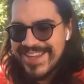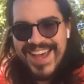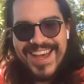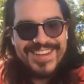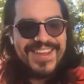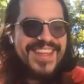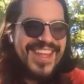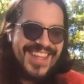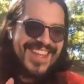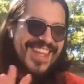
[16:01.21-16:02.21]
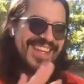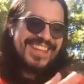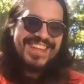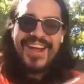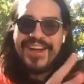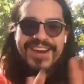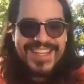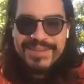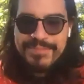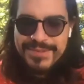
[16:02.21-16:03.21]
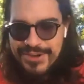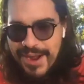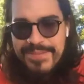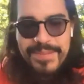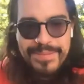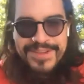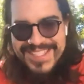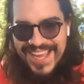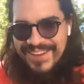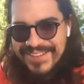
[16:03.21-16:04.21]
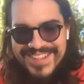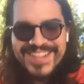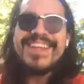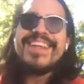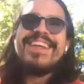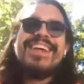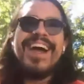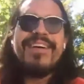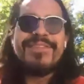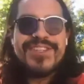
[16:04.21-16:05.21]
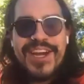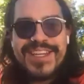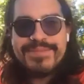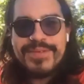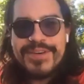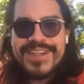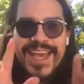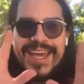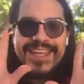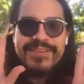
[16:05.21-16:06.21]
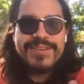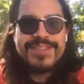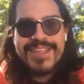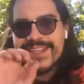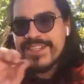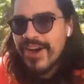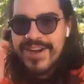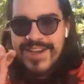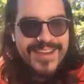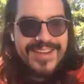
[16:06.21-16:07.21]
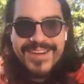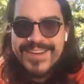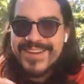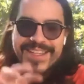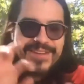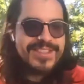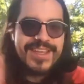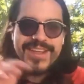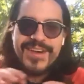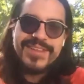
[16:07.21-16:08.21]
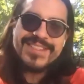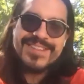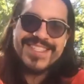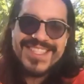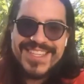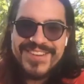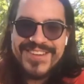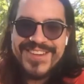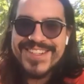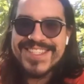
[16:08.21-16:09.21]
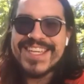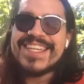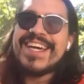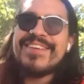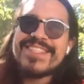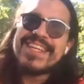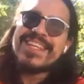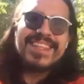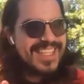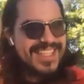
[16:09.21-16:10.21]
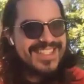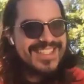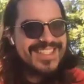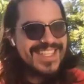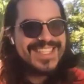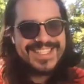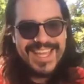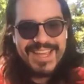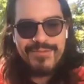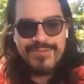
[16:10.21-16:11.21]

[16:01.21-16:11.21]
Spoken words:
Arianne like dropped the book down, Jonny's book, and it was like dog-eared, and there was like all these little stickers, and I was like, this is like